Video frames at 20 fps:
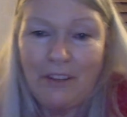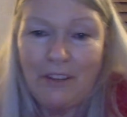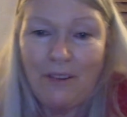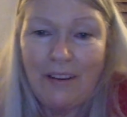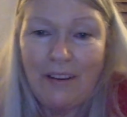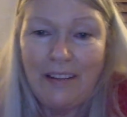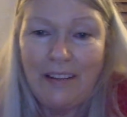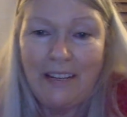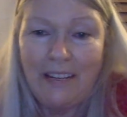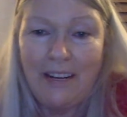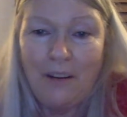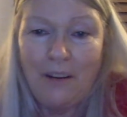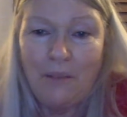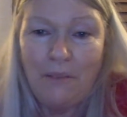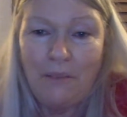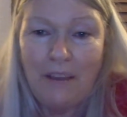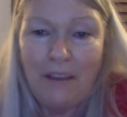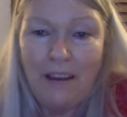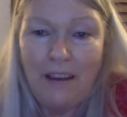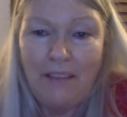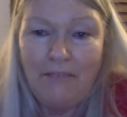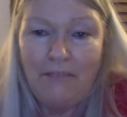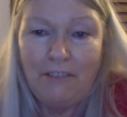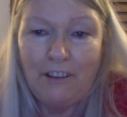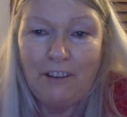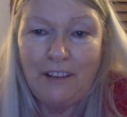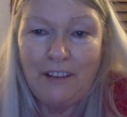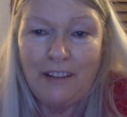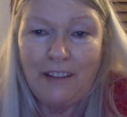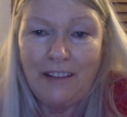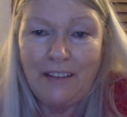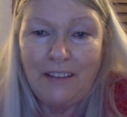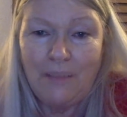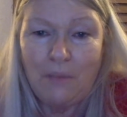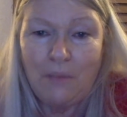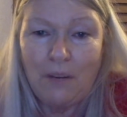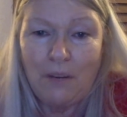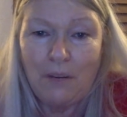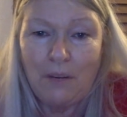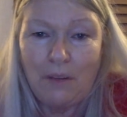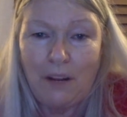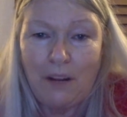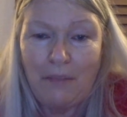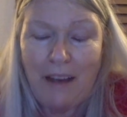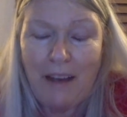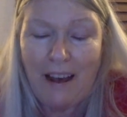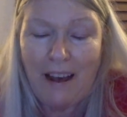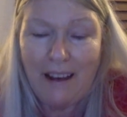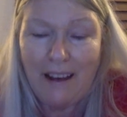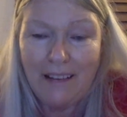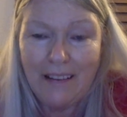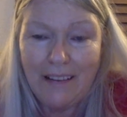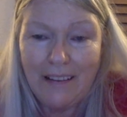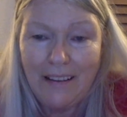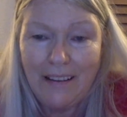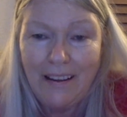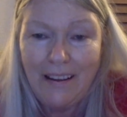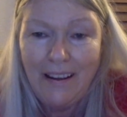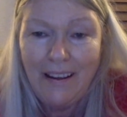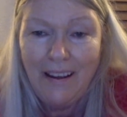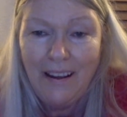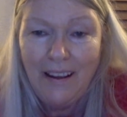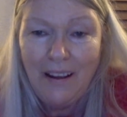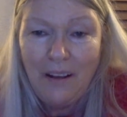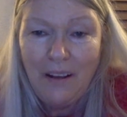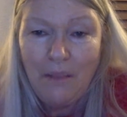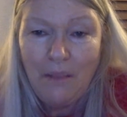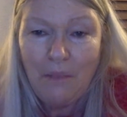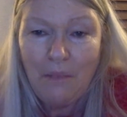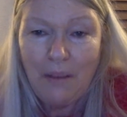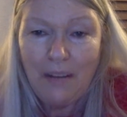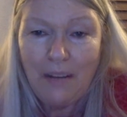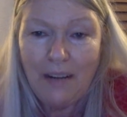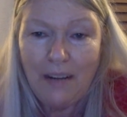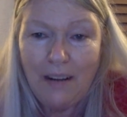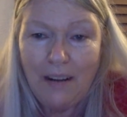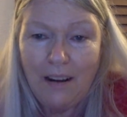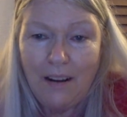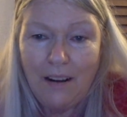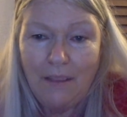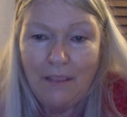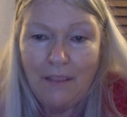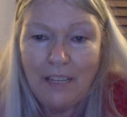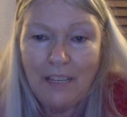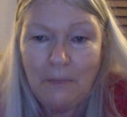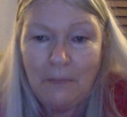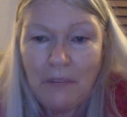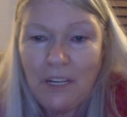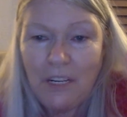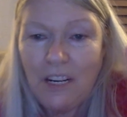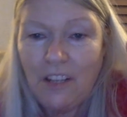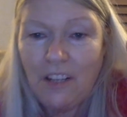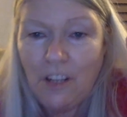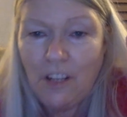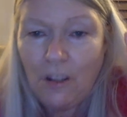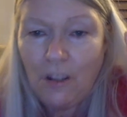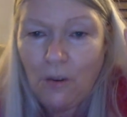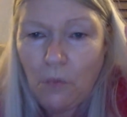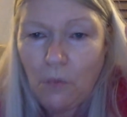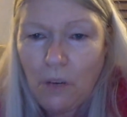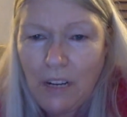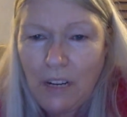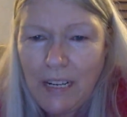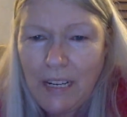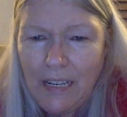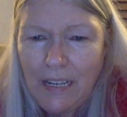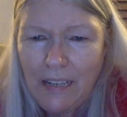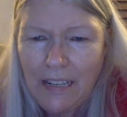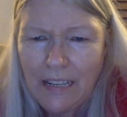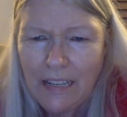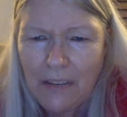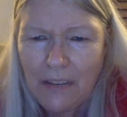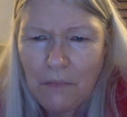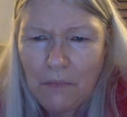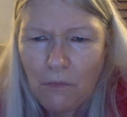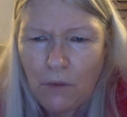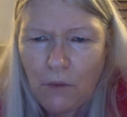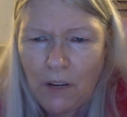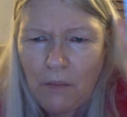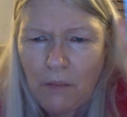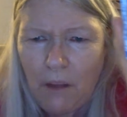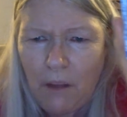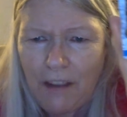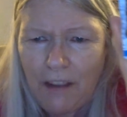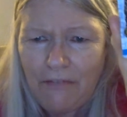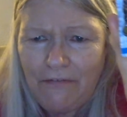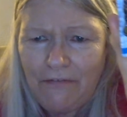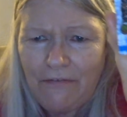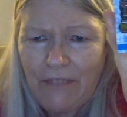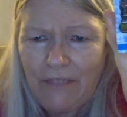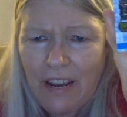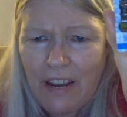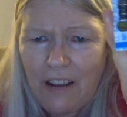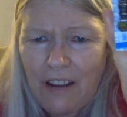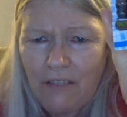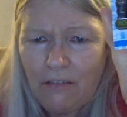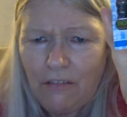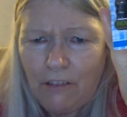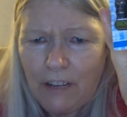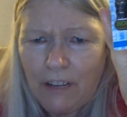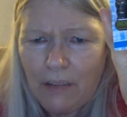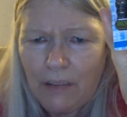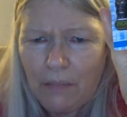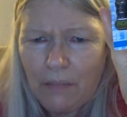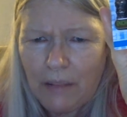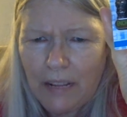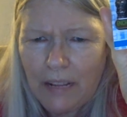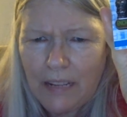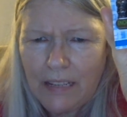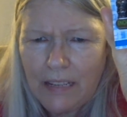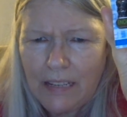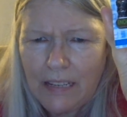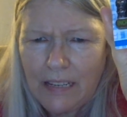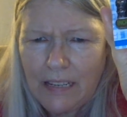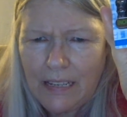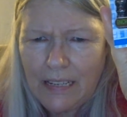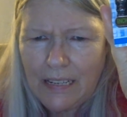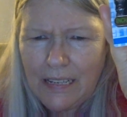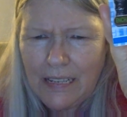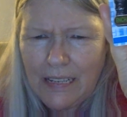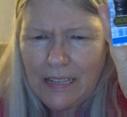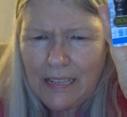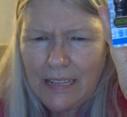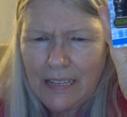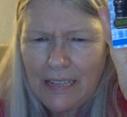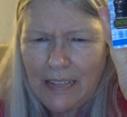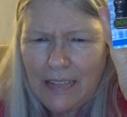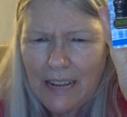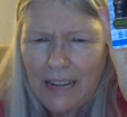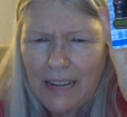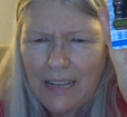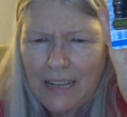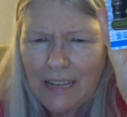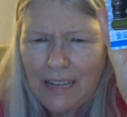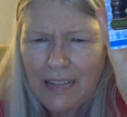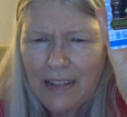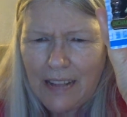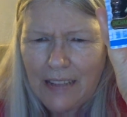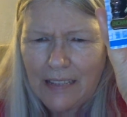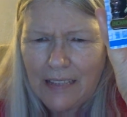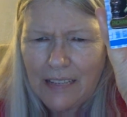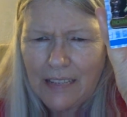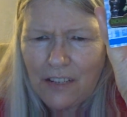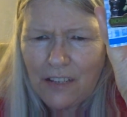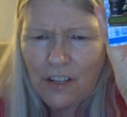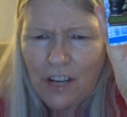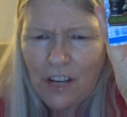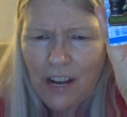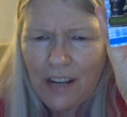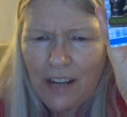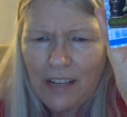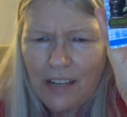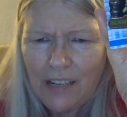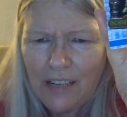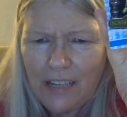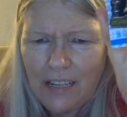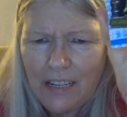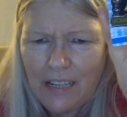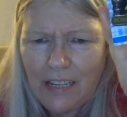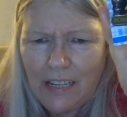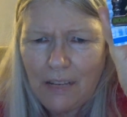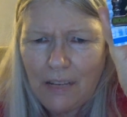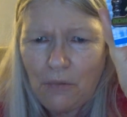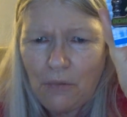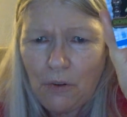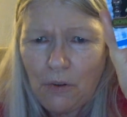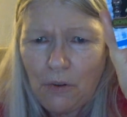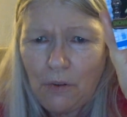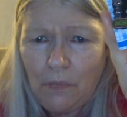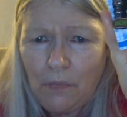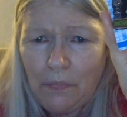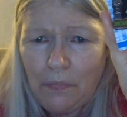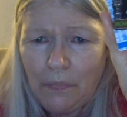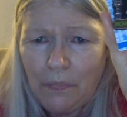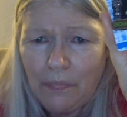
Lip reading: so I could help pay for at least one of my packs. But this particular one is one of my favorite places in Disneyland, and that's the Enchanted Tiki Room.